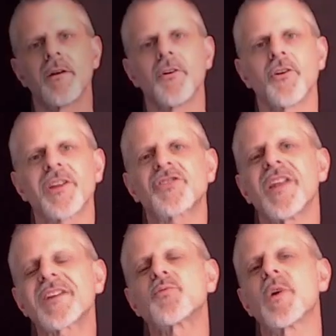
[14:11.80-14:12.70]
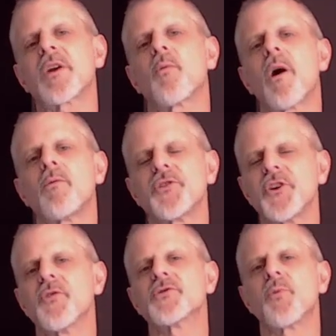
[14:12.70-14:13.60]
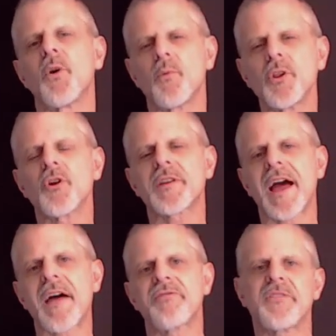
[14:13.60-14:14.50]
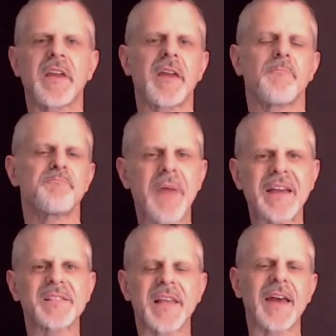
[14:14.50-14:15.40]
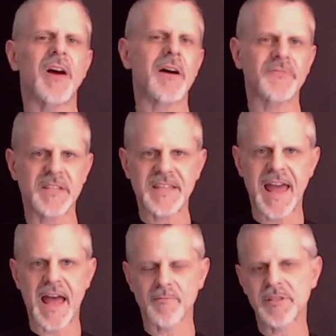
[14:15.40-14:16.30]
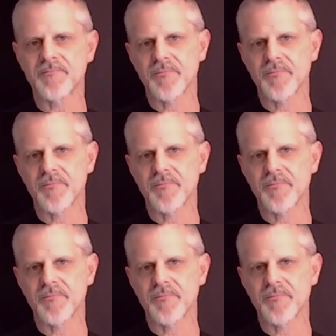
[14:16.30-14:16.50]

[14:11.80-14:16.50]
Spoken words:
Okay, so next week what we'll do is we'll look at the bass line off the tabs.